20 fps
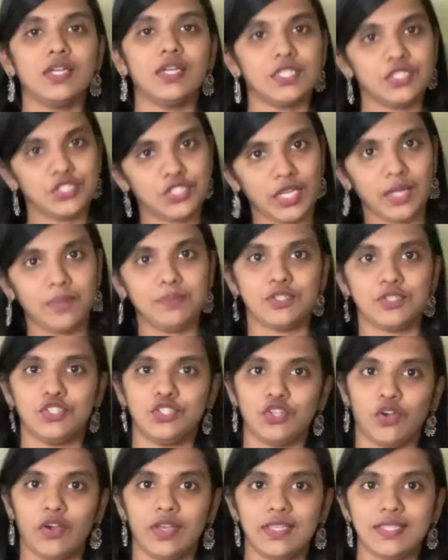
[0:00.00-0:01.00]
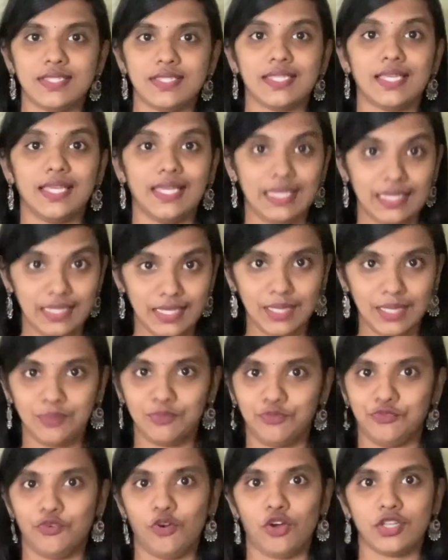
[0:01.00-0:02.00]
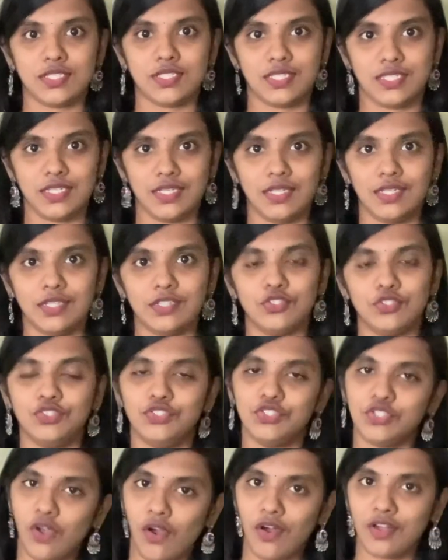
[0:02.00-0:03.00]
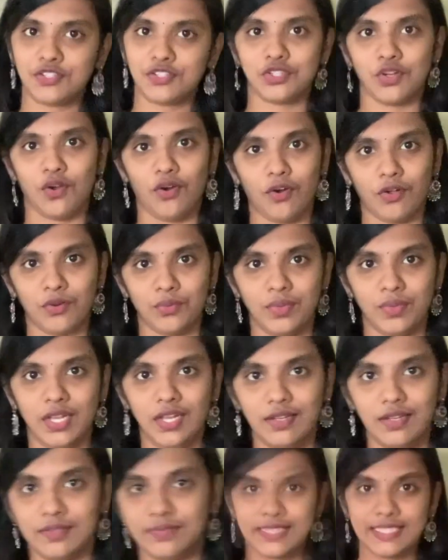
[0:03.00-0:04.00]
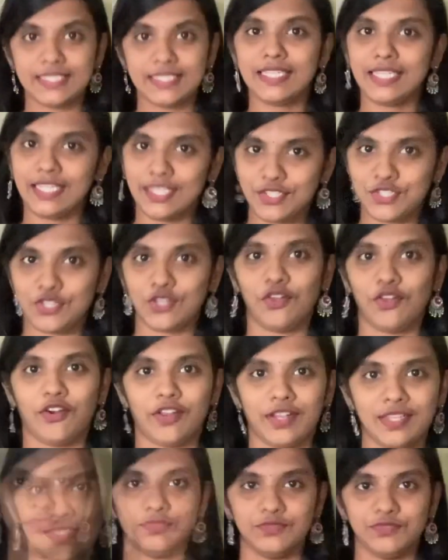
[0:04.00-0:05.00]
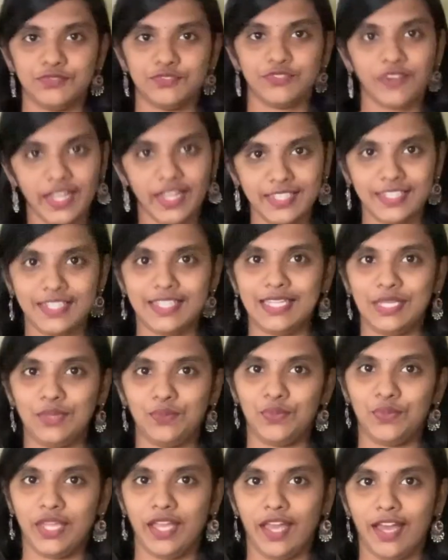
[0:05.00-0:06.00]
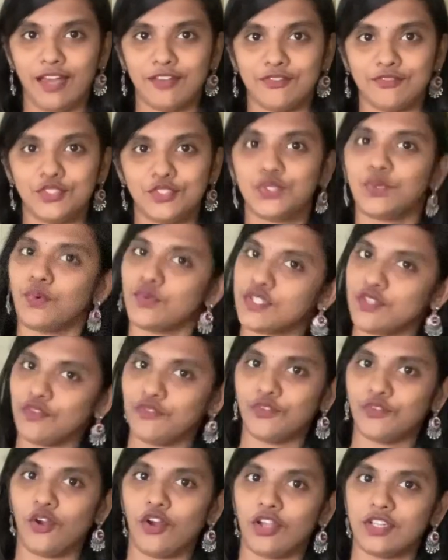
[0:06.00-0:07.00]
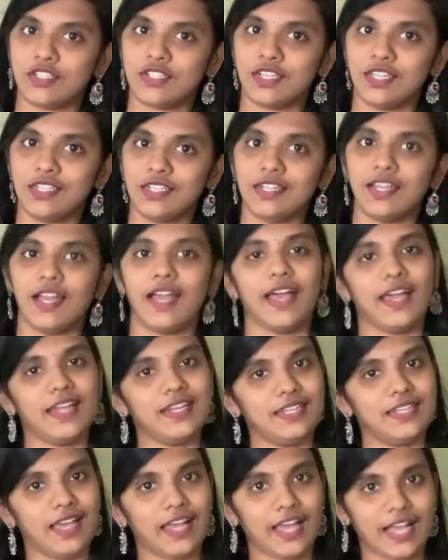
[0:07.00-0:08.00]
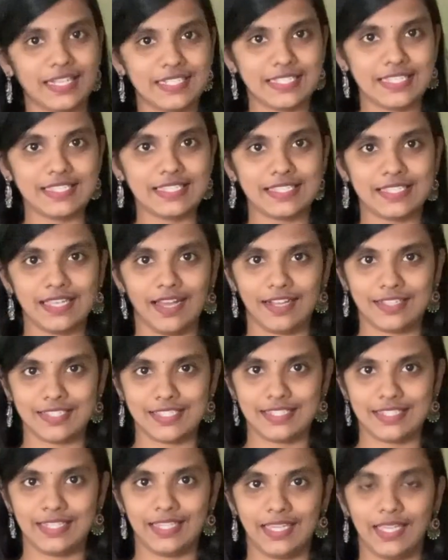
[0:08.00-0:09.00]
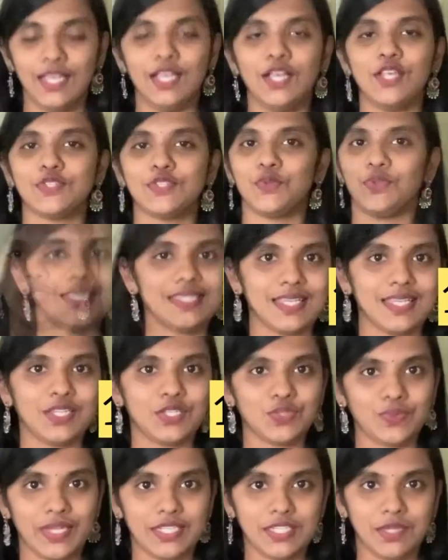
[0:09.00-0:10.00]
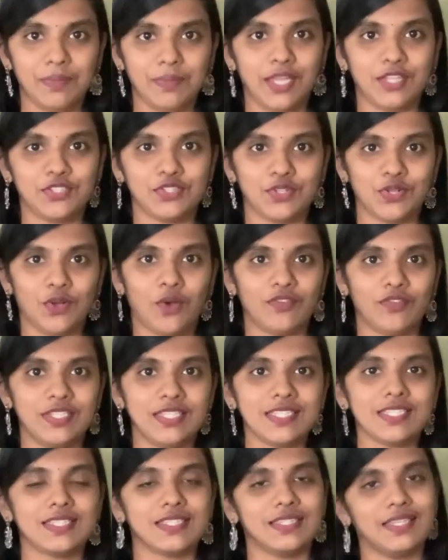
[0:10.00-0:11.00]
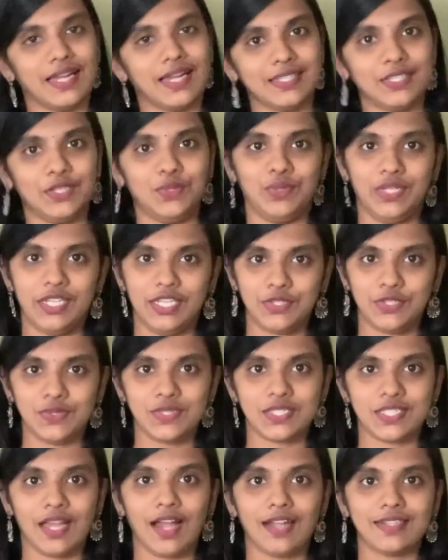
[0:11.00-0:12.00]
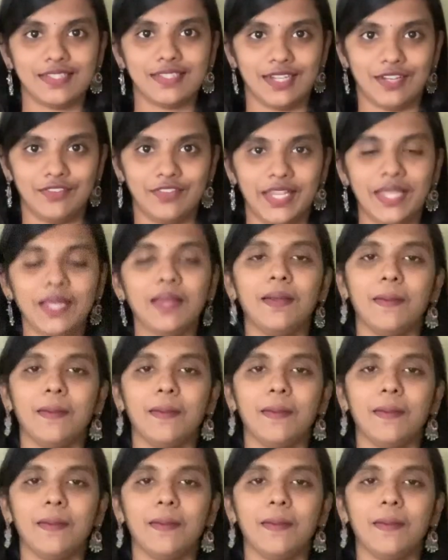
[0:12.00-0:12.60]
James Joyce, E.M. Foster, George Orwell, D.H. Lawrence. Finally, we have Joseph Conrad and Aldous Huxley. So these are the 20 major novelists that you need to start covering